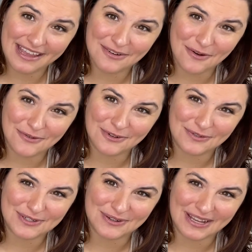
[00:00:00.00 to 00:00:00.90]
and owner
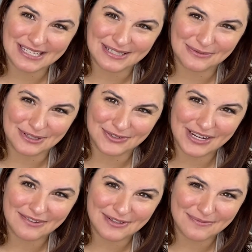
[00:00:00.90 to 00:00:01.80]
of Showcase the World
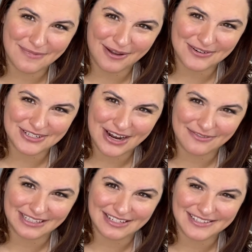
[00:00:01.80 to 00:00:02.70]
Travel, modern
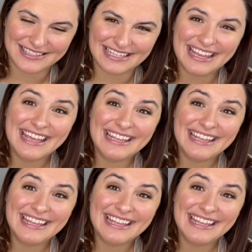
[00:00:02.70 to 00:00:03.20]
travel agency